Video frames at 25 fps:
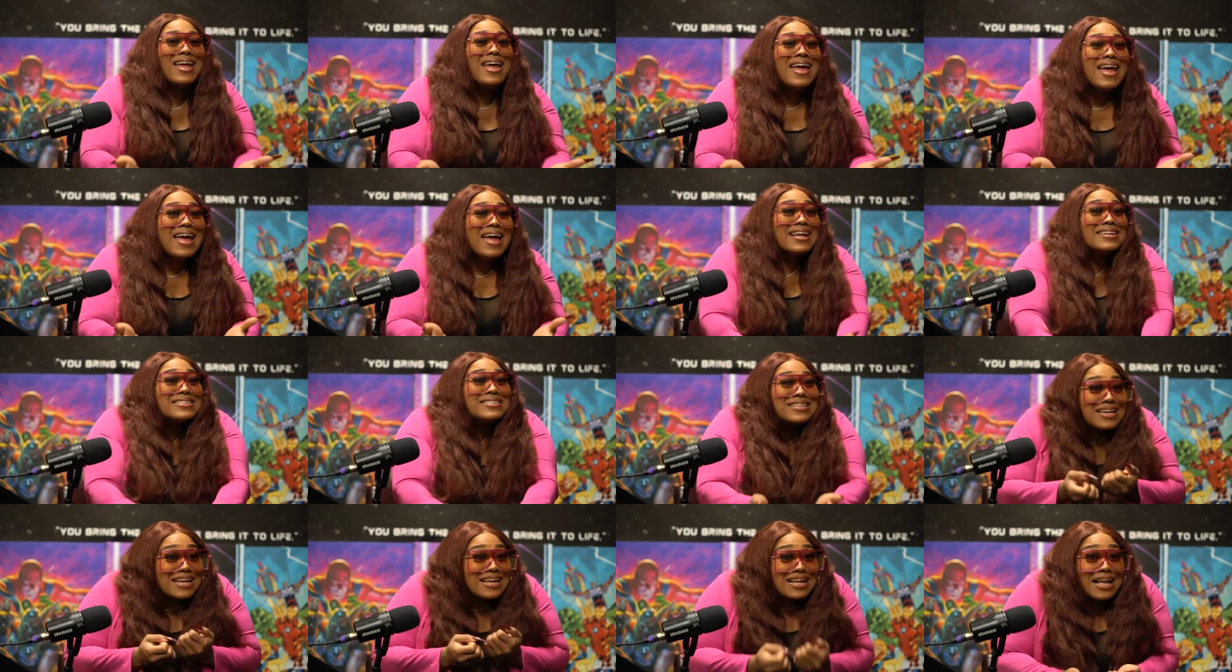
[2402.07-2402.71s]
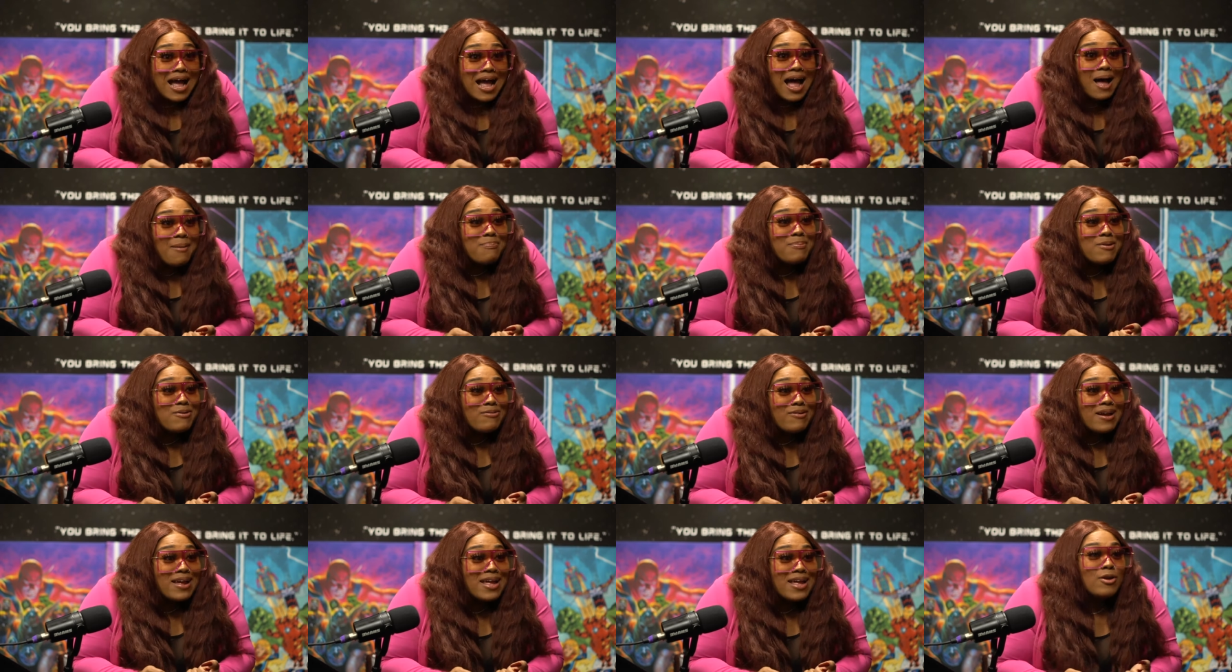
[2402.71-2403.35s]
Is it
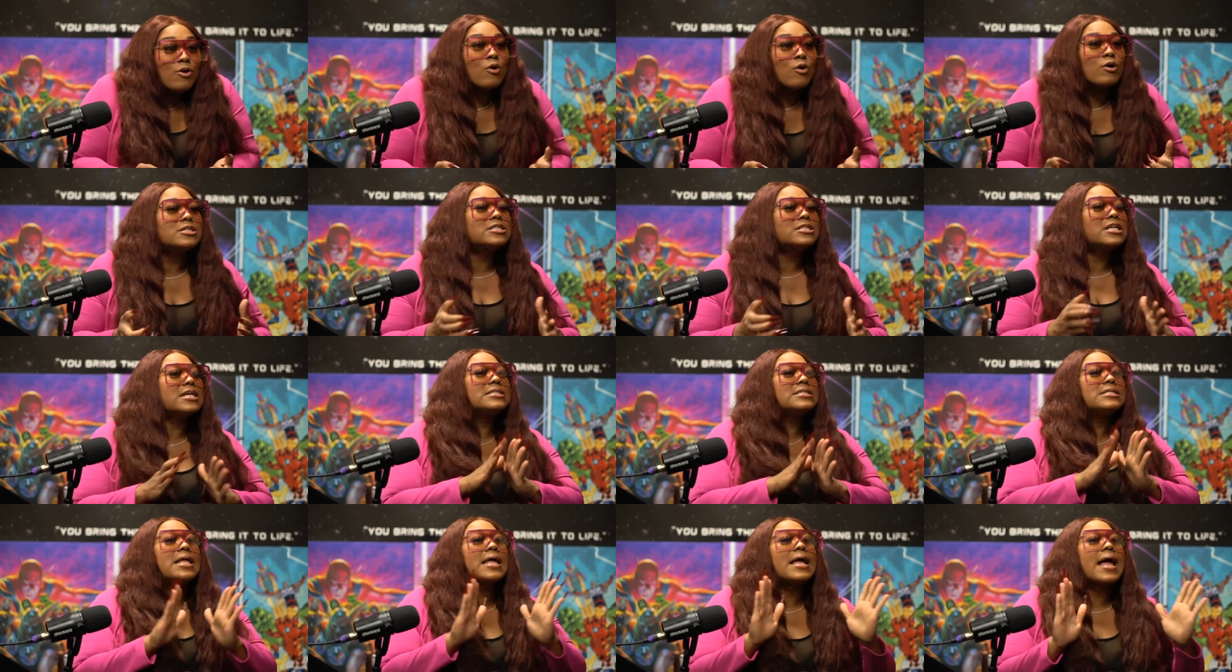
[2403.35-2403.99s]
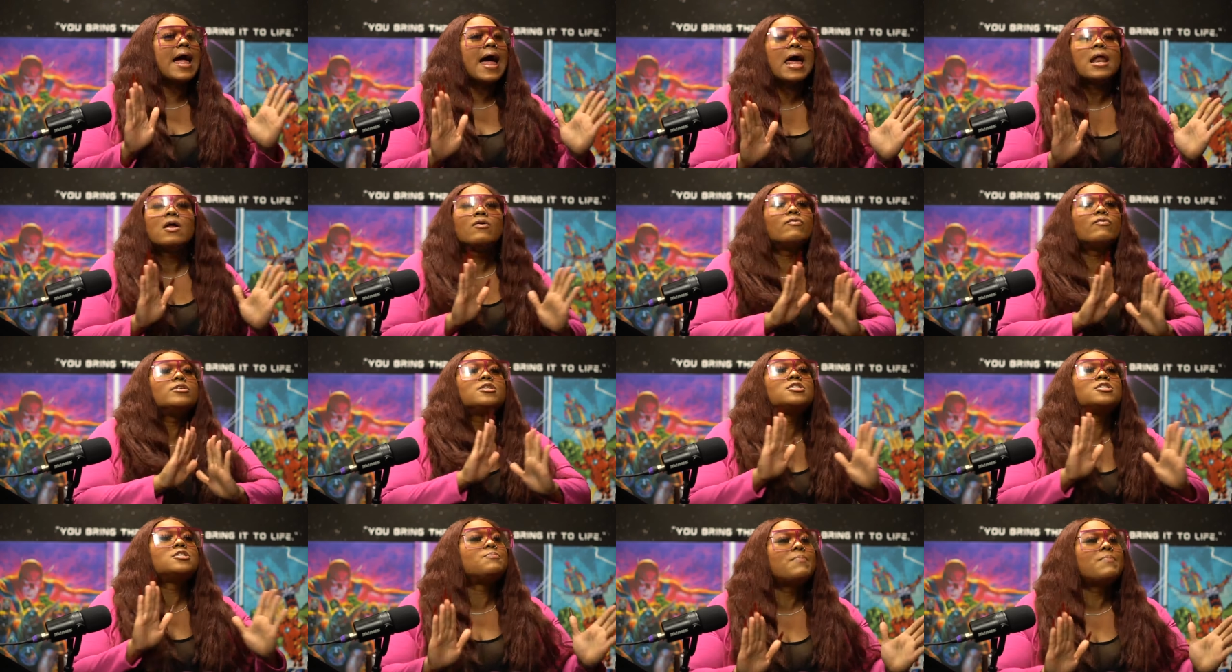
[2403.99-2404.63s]
copywritten or is it like out of
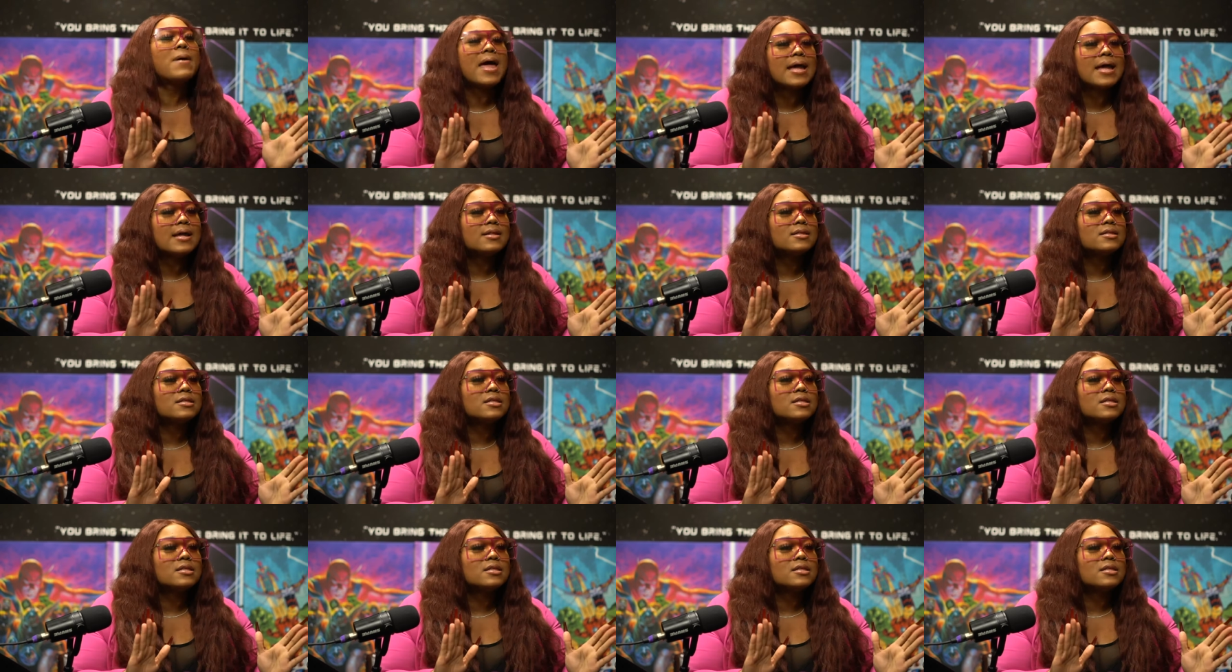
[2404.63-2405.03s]
respect?